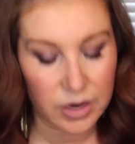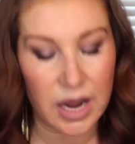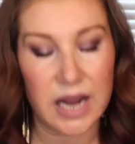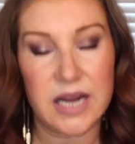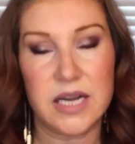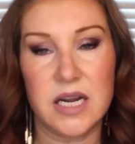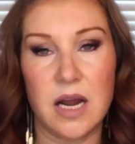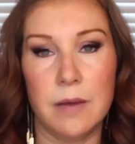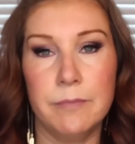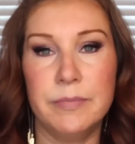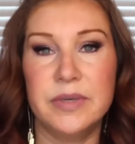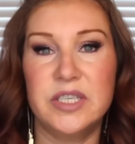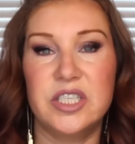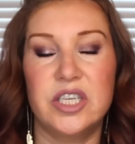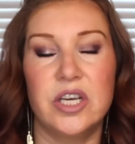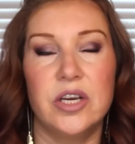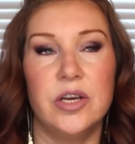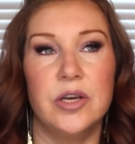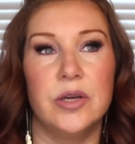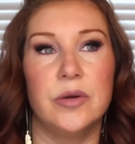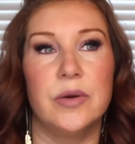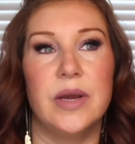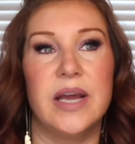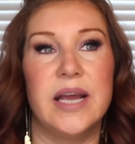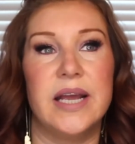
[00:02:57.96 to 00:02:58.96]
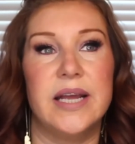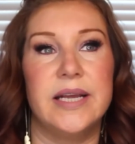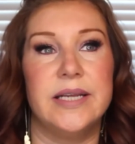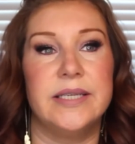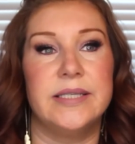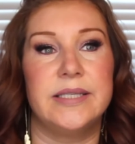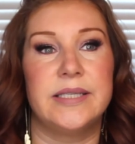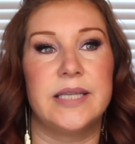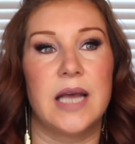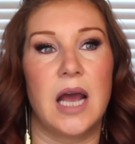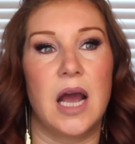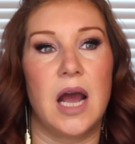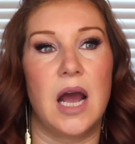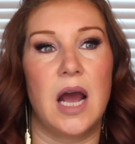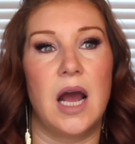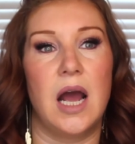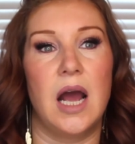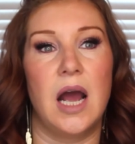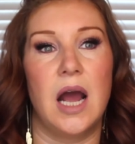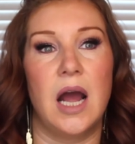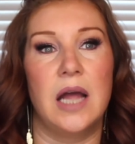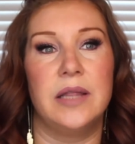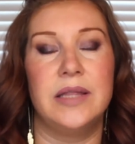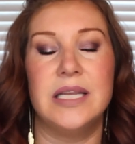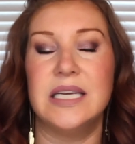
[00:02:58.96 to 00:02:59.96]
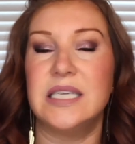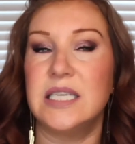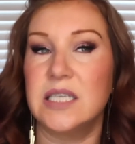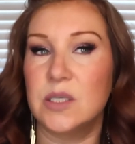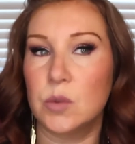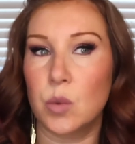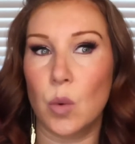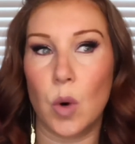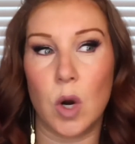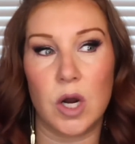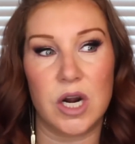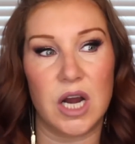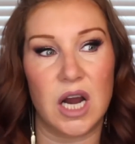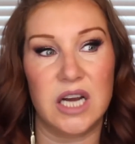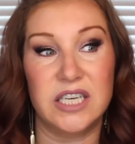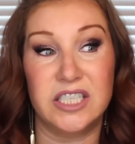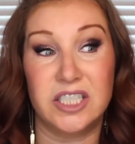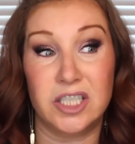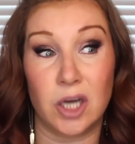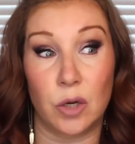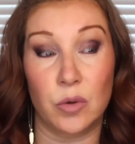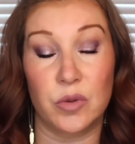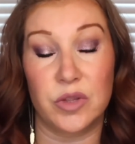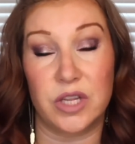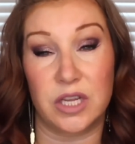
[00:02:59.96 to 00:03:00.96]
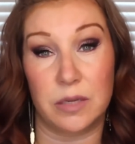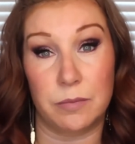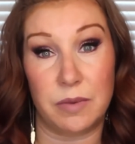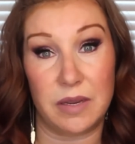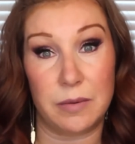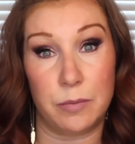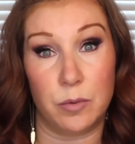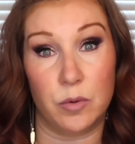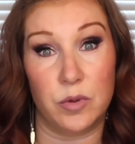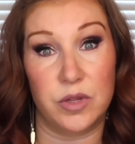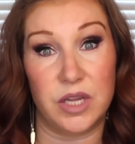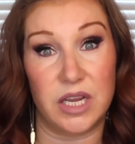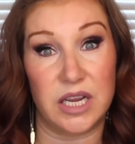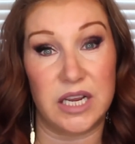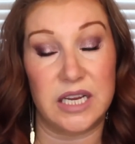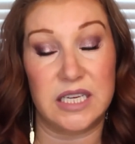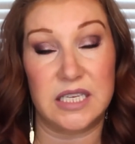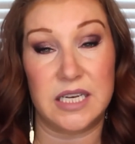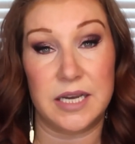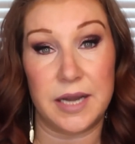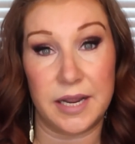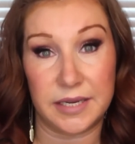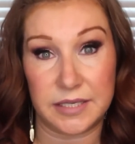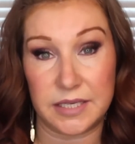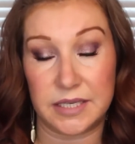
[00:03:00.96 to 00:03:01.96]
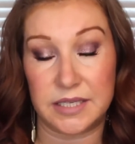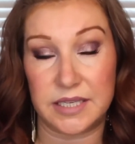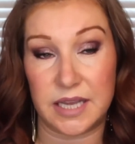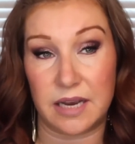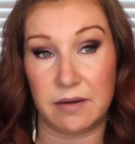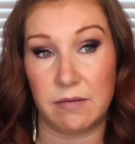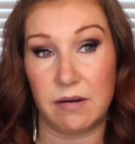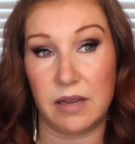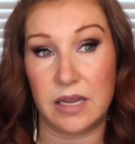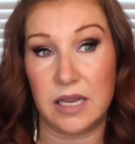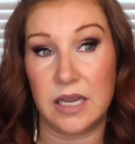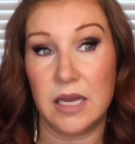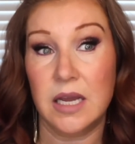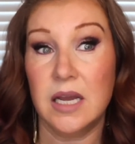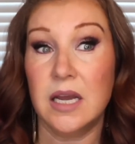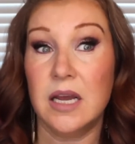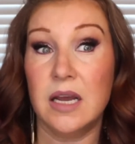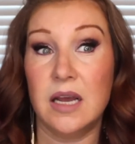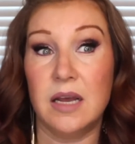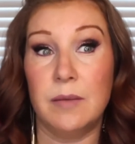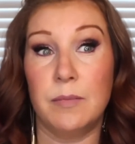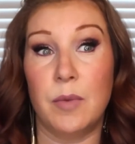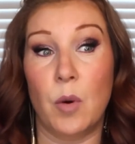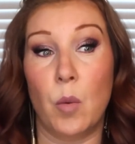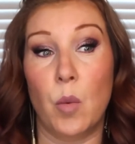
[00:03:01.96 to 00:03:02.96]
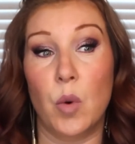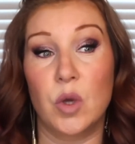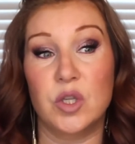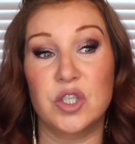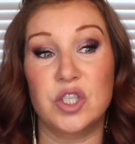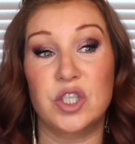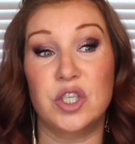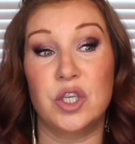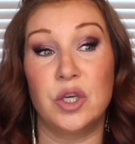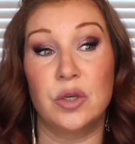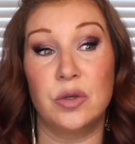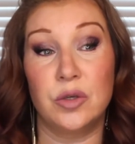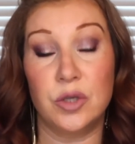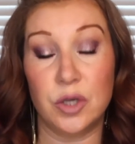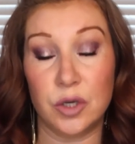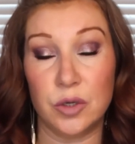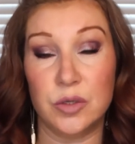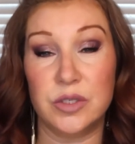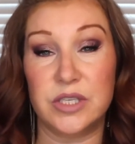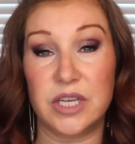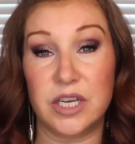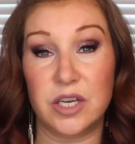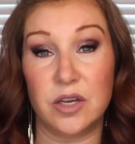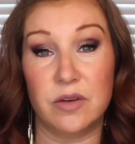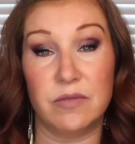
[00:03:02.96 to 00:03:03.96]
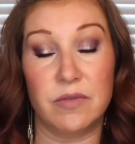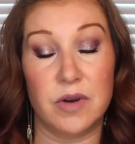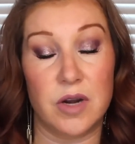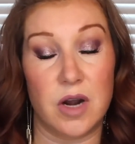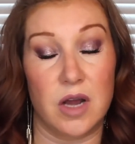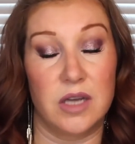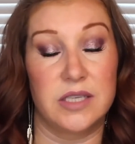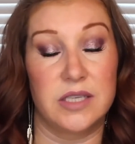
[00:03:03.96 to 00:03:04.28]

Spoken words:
Okay, number two is, and this is one I don't think people think is necessary, but once you use it, you